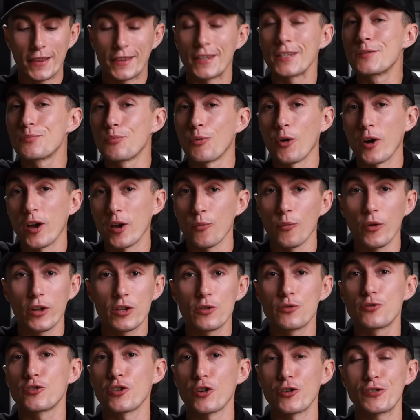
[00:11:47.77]
At this point, when
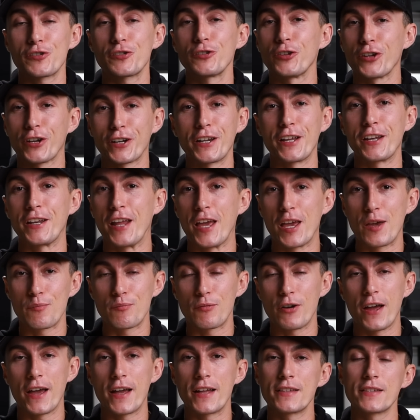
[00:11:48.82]
you start looking at name
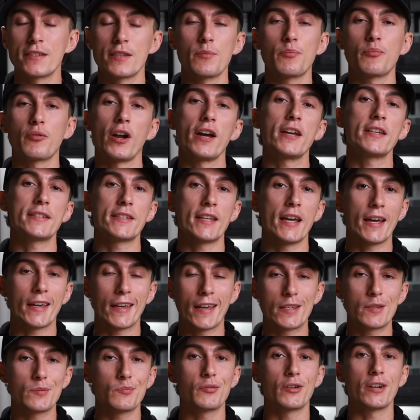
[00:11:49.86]
brands, the price tag
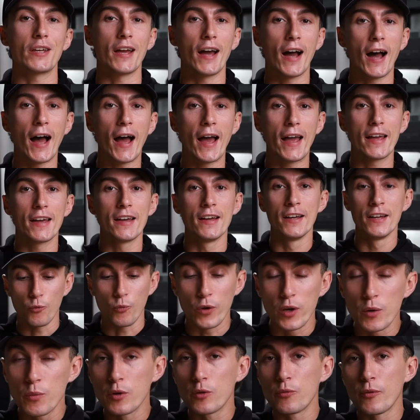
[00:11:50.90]
gets pretty high.
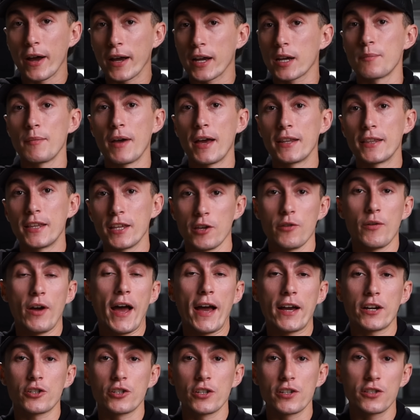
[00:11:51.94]
We would recommend that you
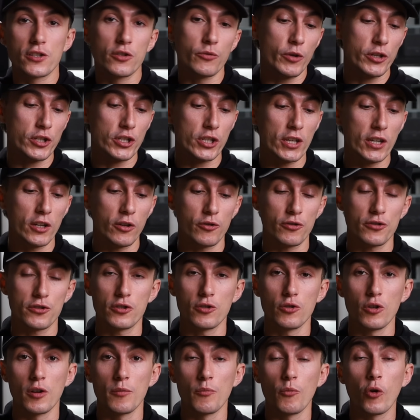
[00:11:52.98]
actually switch gears
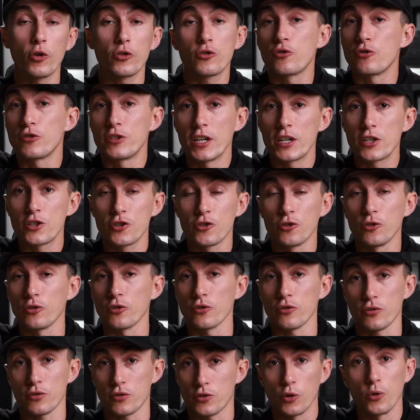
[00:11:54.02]
to a more
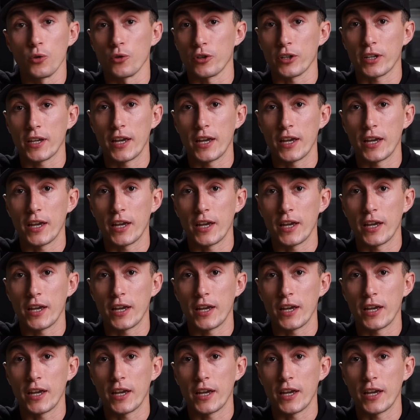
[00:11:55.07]
traditional solar